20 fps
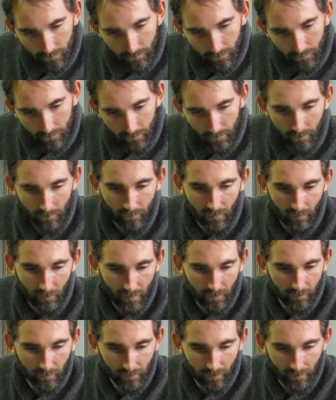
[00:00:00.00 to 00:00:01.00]
Just
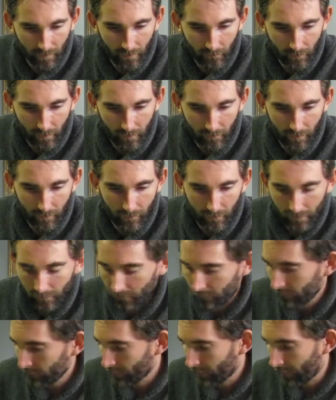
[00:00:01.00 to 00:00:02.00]
basically get rid of everything.
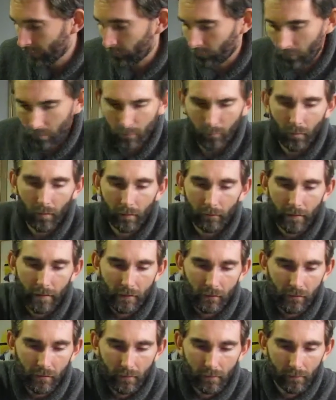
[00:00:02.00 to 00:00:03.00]
Get rid of 1 of
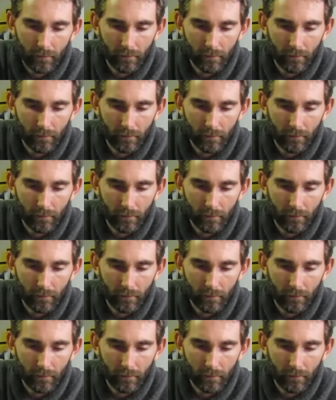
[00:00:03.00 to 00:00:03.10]
each.